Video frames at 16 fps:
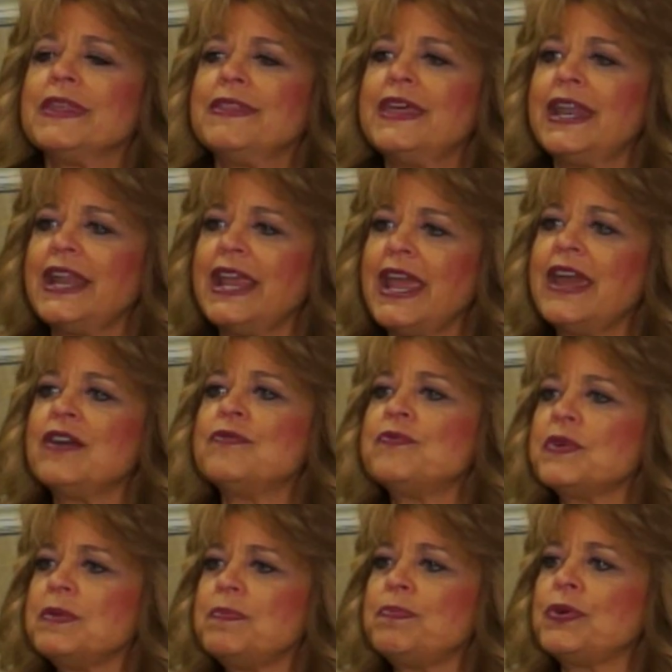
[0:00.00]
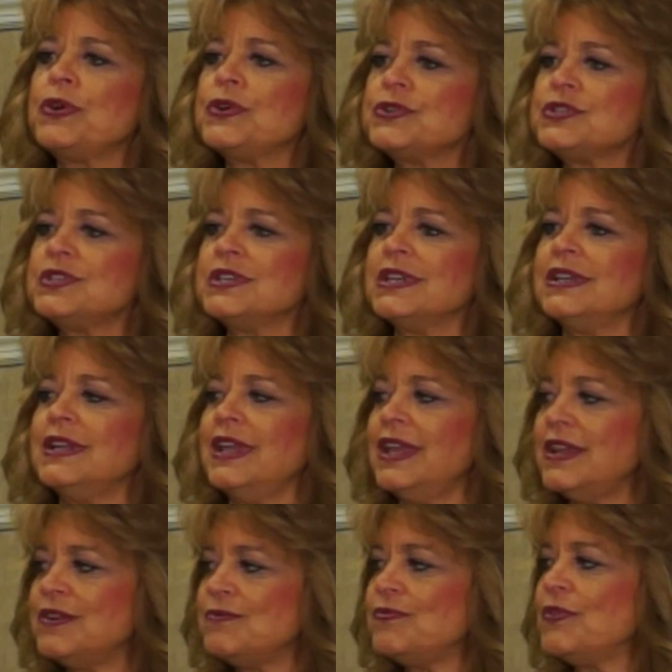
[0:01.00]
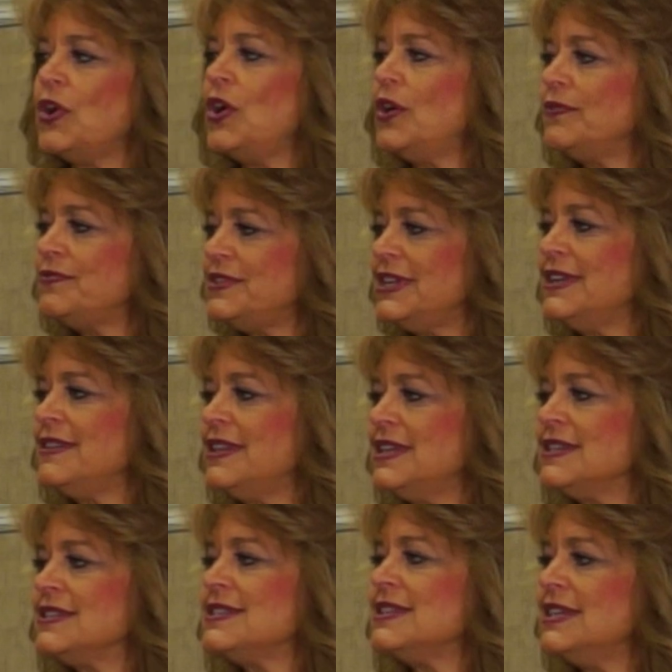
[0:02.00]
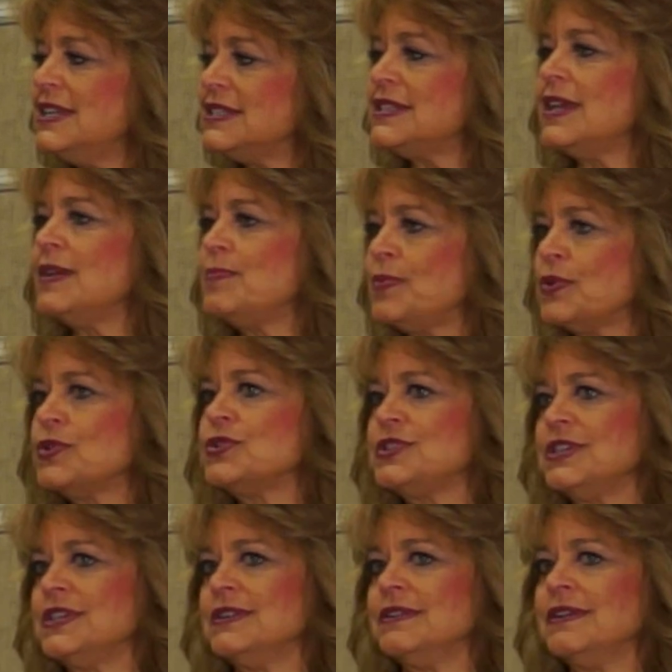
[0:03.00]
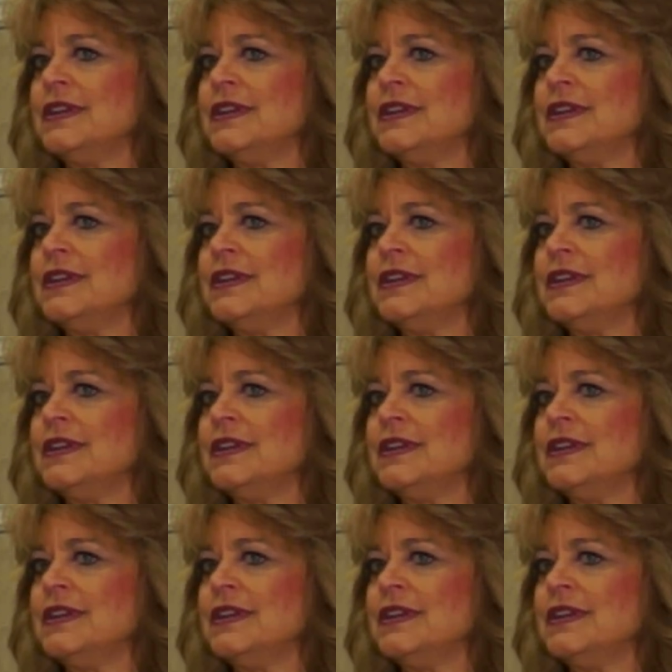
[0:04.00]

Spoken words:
that every person involved in this is a person.